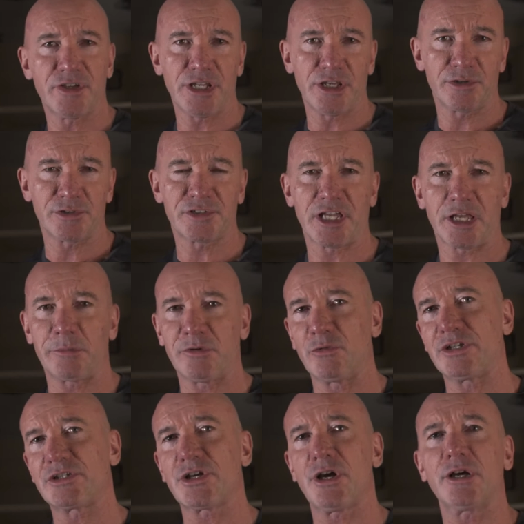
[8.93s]
video segment,
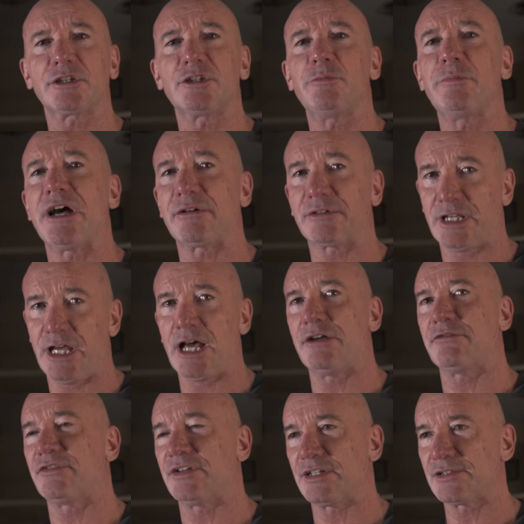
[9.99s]
we talked about
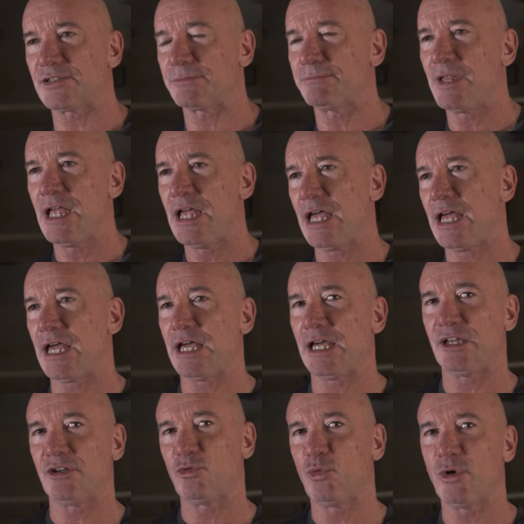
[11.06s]
confidence
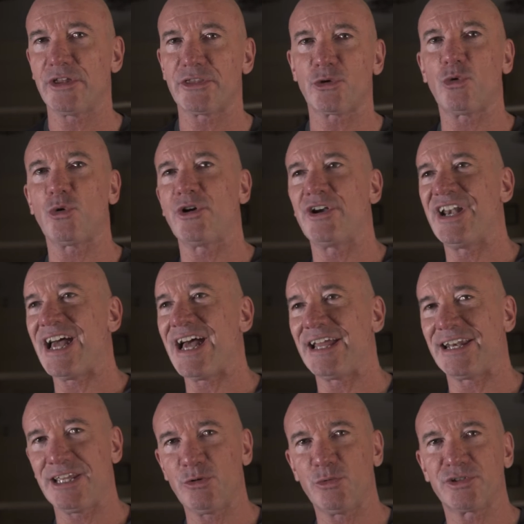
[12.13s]
and whether or
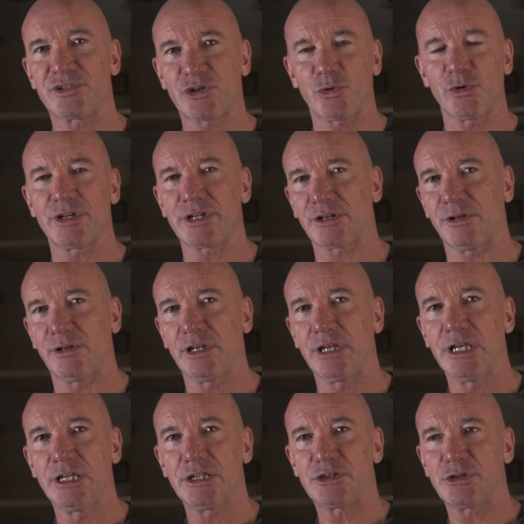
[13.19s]
not it was critical
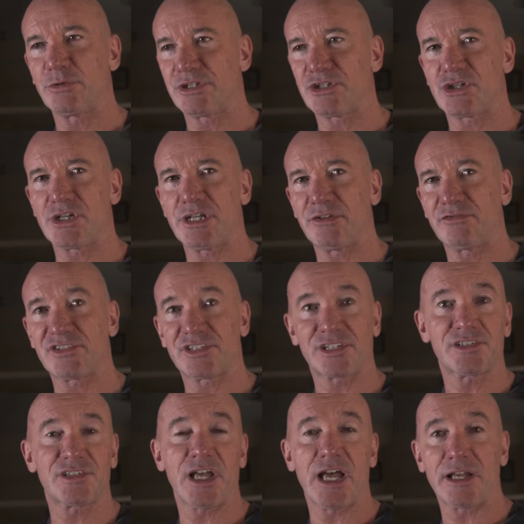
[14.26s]
to achieve
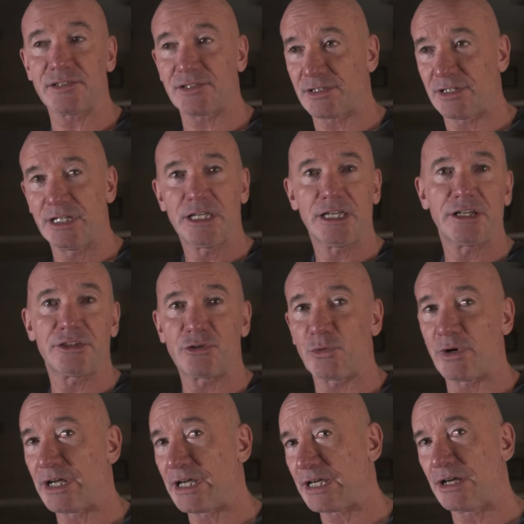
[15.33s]
success in the
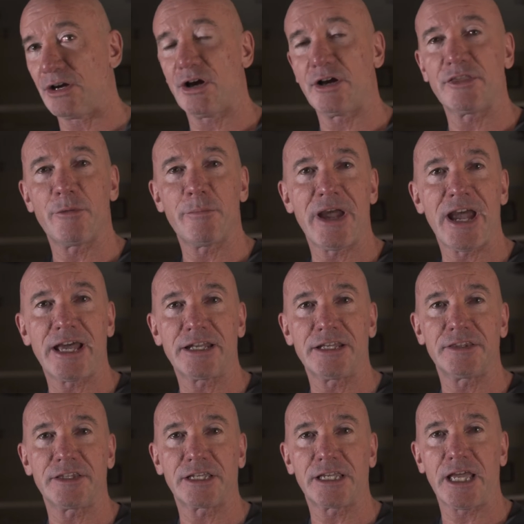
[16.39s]
ring, on the mat,
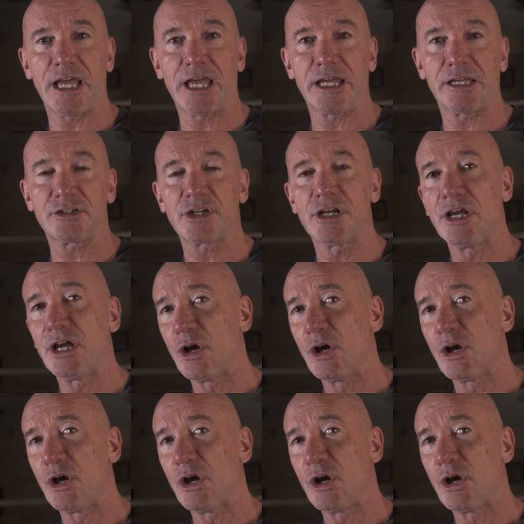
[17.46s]
in the cage.